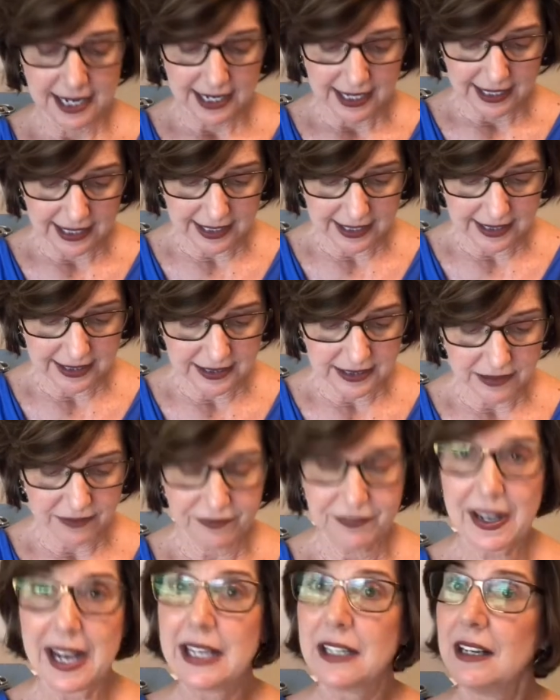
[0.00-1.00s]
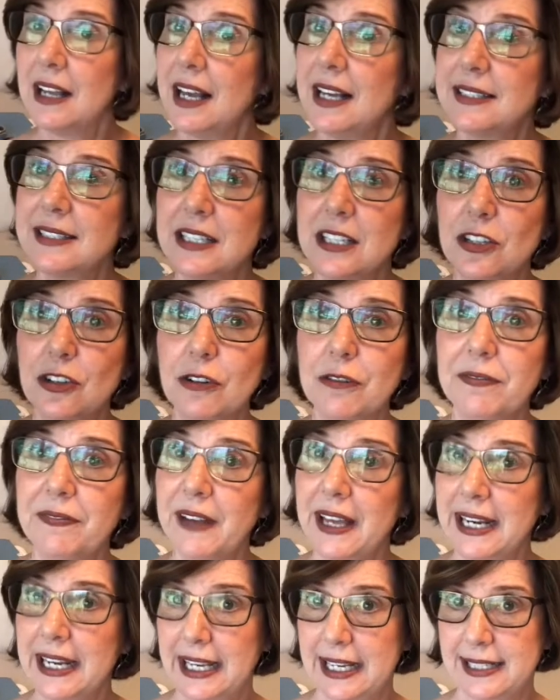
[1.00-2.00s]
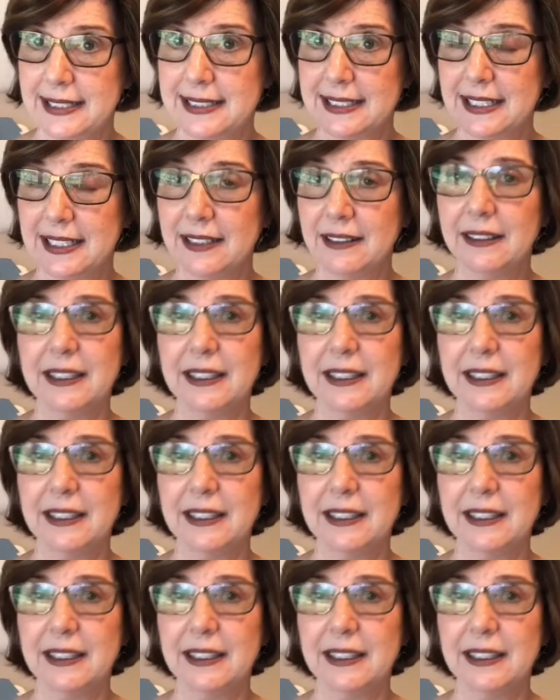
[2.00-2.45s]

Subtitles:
is finalizing your financing,